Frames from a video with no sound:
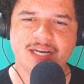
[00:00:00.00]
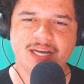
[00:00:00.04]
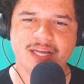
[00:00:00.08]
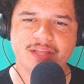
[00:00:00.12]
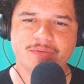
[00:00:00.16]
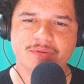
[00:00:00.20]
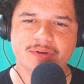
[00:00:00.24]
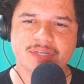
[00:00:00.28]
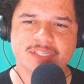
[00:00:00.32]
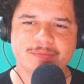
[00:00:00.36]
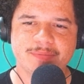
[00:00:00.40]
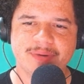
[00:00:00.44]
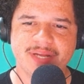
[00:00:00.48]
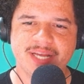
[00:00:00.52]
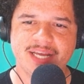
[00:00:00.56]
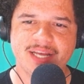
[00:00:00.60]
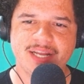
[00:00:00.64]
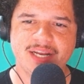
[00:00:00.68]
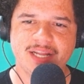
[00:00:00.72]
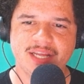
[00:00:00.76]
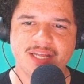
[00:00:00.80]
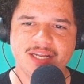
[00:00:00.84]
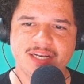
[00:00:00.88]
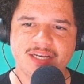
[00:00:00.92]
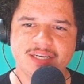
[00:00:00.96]
I thrust my
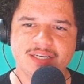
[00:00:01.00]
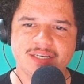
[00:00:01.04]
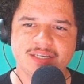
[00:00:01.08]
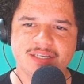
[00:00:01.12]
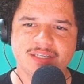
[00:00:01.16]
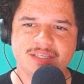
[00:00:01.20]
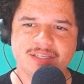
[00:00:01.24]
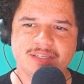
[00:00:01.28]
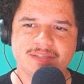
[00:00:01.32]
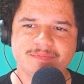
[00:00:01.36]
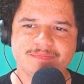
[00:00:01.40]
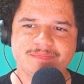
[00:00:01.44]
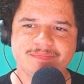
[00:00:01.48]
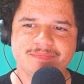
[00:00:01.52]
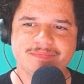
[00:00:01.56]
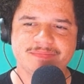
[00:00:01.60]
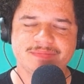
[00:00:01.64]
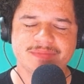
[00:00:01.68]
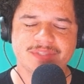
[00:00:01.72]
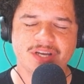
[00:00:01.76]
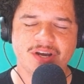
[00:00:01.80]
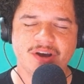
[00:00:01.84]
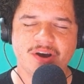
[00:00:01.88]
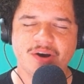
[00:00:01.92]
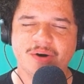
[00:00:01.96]
head in.
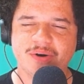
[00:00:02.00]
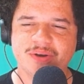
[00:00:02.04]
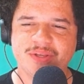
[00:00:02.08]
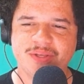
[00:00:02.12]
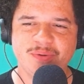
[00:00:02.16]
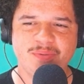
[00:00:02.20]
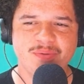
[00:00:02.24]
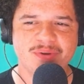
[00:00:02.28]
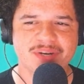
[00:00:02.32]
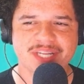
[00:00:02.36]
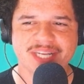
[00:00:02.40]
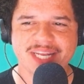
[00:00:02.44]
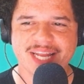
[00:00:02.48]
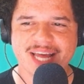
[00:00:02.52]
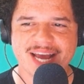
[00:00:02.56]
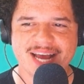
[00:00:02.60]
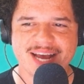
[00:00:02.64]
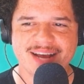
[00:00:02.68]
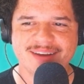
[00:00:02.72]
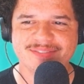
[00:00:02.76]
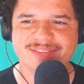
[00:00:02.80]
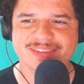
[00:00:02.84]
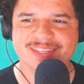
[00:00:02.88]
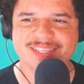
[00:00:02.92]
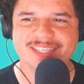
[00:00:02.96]
Oh, you would have
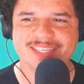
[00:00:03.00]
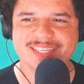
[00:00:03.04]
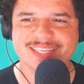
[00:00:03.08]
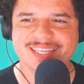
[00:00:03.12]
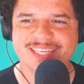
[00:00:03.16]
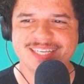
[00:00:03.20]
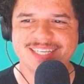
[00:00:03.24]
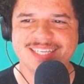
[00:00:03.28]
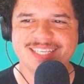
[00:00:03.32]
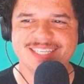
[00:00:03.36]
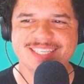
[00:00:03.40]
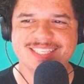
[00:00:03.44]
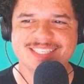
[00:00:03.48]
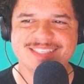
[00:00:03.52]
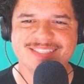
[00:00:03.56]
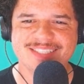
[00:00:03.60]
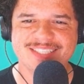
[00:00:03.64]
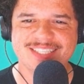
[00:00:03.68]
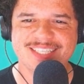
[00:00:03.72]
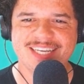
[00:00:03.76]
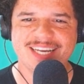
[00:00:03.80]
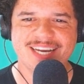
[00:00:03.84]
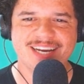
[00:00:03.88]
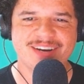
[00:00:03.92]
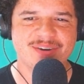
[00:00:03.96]
laughed to
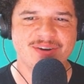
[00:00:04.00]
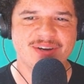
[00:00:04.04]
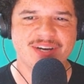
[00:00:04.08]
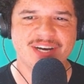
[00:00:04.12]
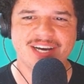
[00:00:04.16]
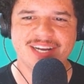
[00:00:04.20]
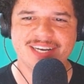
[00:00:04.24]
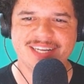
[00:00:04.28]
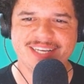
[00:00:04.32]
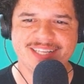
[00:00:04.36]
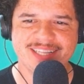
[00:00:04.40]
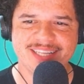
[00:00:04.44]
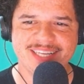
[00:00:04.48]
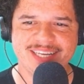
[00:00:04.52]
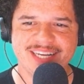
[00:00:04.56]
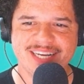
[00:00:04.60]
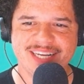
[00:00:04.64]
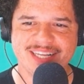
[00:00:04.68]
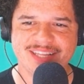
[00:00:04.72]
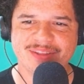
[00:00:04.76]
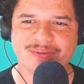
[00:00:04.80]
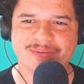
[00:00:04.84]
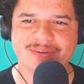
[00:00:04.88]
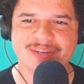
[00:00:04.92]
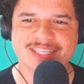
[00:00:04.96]
see how cunningly
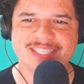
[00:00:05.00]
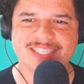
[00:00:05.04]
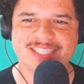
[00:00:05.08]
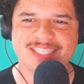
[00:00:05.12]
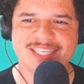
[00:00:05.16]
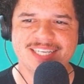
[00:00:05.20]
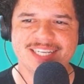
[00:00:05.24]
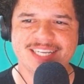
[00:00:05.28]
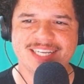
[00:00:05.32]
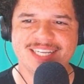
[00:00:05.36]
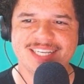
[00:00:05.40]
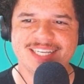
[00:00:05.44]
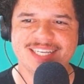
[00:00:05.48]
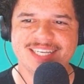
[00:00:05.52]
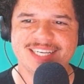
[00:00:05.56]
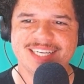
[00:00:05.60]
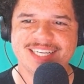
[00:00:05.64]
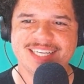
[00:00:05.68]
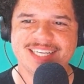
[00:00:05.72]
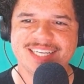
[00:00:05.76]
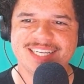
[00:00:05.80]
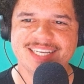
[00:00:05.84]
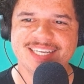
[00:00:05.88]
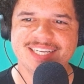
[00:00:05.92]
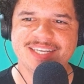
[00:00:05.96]
I thrust it in.
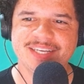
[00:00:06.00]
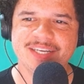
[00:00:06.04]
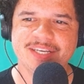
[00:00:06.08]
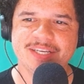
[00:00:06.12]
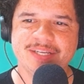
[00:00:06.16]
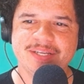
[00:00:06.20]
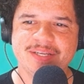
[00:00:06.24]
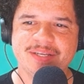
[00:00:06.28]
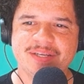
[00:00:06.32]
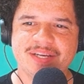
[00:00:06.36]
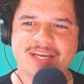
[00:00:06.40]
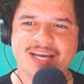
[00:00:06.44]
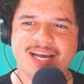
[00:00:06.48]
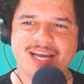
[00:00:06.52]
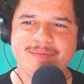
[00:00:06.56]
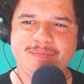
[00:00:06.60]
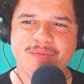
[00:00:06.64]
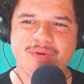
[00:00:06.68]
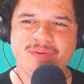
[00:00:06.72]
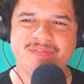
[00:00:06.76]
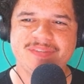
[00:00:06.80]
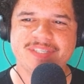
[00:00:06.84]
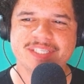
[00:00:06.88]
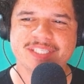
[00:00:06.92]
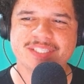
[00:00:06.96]
I
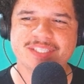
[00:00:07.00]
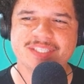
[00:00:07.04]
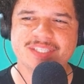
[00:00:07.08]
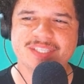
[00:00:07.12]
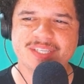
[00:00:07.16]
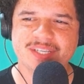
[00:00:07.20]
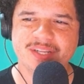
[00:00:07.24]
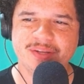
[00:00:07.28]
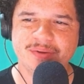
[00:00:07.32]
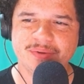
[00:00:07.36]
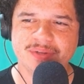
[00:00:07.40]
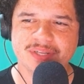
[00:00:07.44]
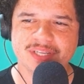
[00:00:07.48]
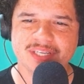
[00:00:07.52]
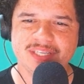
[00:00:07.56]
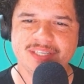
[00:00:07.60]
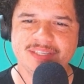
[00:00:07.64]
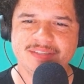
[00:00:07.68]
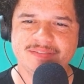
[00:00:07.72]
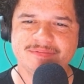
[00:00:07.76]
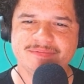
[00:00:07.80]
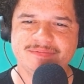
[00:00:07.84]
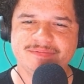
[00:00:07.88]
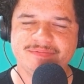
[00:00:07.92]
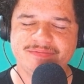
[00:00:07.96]
moved it slowly,
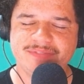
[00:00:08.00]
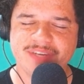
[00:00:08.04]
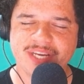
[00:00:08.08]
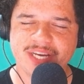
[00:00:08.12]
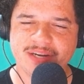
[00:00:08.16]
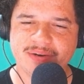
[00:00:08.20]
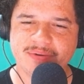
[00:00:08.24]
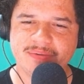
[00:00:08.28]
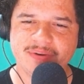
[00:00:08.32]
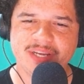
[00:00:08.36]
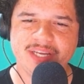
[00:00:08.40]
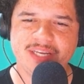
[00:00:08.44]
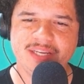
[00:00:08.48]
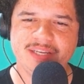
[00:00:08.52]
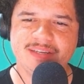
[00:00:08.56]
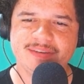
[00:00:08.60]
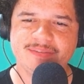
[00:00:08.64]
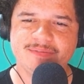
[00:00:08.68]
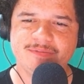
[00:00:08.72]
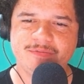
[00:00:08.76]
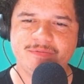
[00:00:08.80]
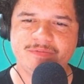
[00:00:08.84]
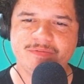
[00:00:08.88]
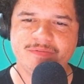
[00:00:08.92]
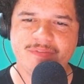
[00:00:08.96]
very,
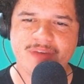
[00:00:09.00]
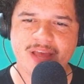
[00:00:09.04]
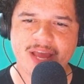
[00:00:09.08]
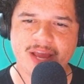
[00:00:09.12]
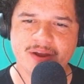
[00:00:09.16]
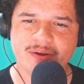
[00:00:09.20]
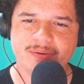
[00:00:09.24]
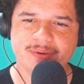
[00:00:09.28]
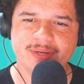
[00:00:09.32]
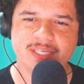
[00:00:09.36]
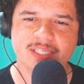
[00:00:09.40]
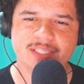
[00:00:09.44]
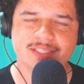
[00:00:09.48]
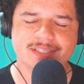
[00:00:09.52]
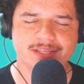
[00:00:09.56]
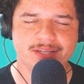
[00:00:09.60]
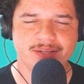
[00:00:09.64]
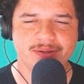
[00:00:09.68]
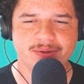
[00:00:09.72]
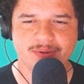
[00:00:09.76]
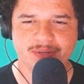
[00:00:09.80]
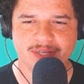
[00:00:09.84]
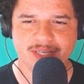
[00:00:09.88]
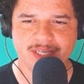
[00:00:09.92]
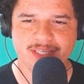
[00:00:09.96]
very
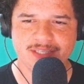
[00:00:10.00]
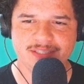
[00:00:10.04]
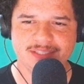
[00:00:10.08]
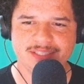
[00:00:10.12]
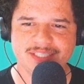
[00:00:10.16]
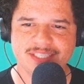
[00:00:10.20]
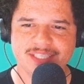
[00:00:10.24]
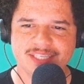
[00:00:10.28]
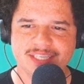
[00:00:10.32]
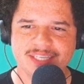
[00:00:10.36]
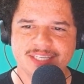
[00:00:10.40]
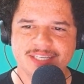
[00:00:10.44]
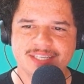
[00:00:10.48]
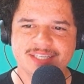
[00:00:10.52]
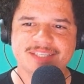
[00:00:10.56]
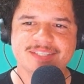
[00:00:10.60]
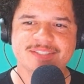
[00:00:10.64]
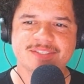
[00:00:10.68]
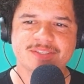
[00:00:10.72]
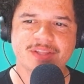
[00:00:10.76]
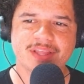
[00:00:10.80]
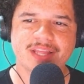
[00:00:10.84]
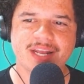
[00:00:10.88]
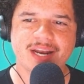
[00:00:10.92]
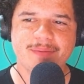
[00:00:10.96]
slowly,
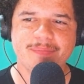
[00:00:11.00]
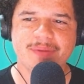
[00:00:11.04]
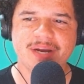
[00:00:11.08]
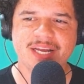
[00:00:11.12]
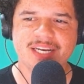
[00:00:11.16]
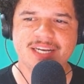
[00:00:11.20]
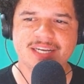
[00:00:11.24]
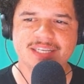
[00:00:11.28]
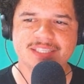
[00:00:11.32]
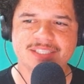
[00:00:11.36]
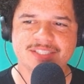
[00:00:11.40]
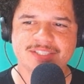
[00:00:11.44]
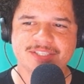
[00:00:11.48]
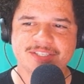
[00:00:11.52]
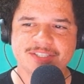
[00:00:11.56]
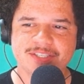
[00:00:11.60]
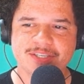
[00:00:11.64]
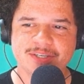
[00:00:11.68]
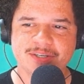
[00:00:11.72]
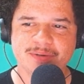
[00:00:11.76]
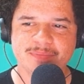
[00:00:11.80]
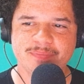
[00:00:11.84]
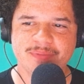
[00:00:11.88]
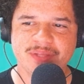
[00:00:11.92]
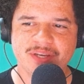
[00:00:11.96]
so that I might not
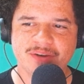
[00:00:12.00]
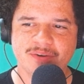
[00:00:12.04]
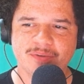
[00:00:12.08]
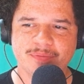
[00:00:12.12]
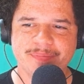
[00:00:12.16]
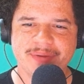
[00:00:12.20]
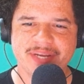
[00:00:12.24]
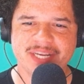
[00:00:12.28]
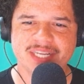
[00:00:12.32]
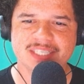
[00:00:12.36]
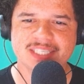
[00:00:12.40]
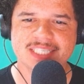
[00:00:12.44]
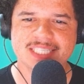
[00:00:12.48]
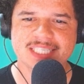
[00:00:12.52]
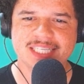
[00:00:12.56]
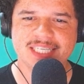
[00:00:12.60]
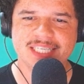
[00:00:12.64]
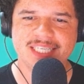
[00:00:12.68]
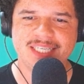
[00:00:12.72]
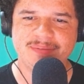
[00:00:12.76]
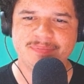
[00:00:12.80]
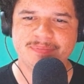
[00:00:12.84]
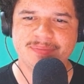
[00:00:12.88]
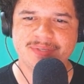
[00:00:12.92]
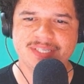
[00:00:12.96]
disturb the old man's
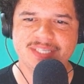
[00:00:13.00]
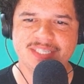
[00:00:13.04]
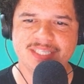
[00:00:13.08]
sleep.